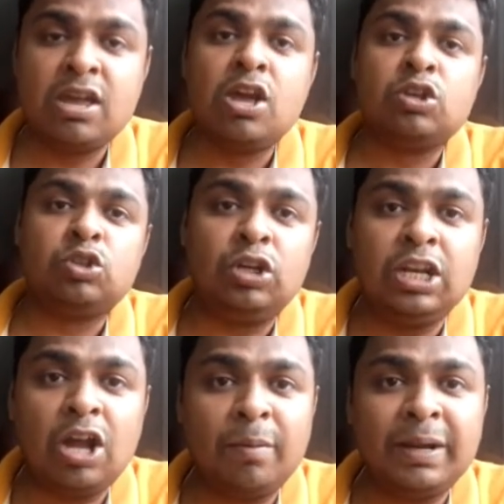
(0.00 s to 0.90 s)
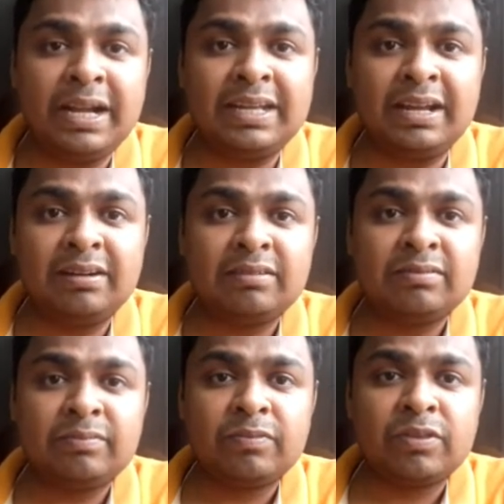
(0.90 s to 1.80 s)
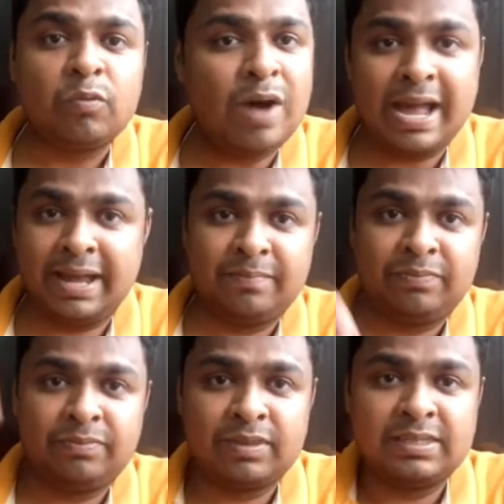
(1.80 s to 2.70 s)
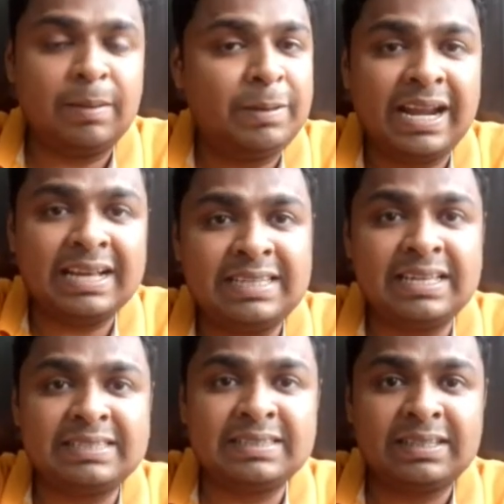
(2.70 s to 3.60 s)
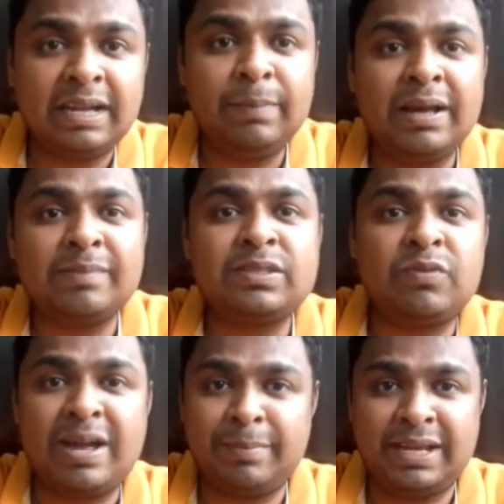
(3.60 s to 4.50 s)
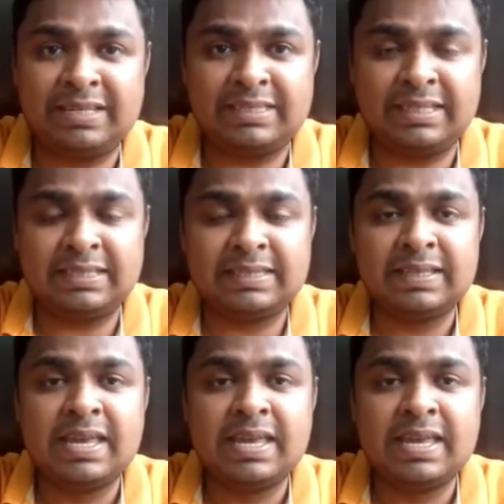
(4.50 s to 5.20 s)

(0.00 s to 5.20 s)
So denominator y, subtract 6, it becomes y minus 6.